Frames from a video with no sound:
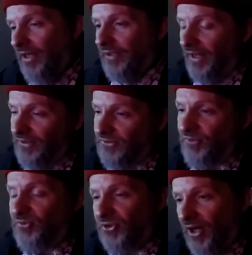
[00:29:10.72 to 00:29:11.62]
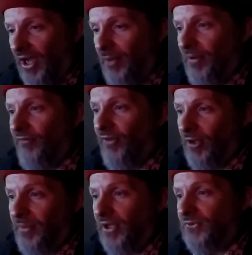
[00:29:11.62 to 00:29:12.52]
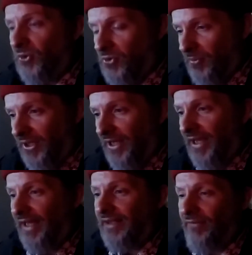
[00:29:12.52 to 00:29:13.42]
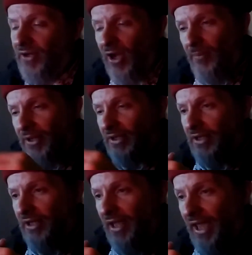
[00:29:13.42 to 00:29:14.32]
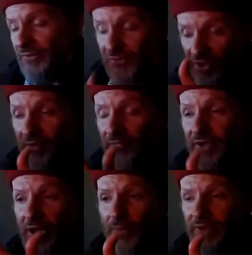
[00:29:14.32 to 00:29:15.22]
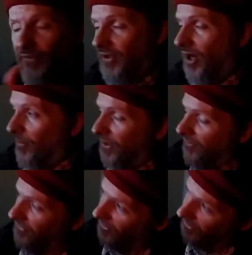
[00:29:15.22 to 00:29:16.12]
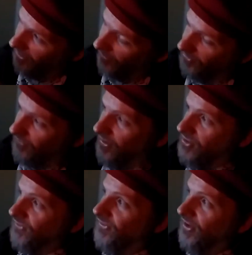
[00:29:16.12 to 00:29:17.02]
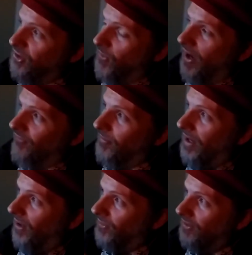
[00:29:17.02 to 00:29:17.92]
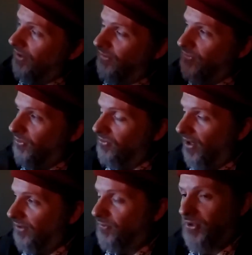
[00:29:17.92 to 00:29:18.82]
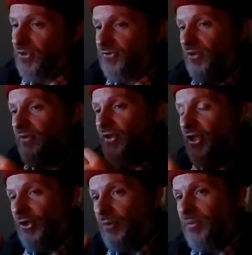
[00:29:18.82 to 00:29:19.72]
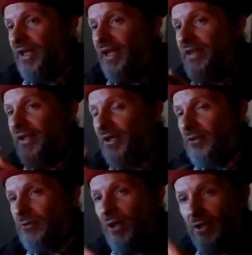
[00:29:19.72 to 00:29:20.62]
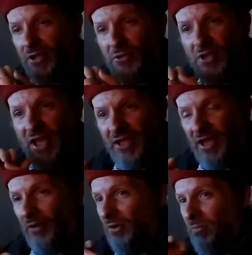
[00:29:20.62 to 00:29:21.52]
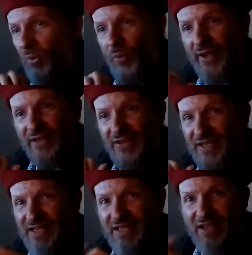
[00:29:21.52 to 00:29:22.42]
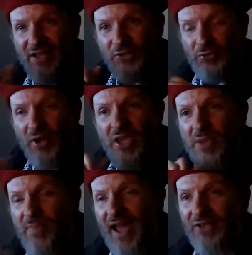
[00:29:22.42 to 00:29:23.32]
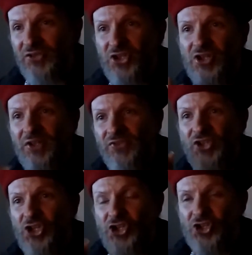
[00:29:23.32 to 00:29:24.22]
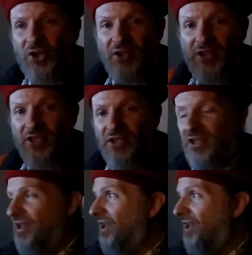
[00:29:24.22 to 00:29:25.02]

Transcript: like and subscribe, follow me on social media, and leave a comment and share the video, and leave a comment if there are any observations that you have about the two tracks we just heard, the interplay, the interlocking counterpoint, the tricky passages and jerky,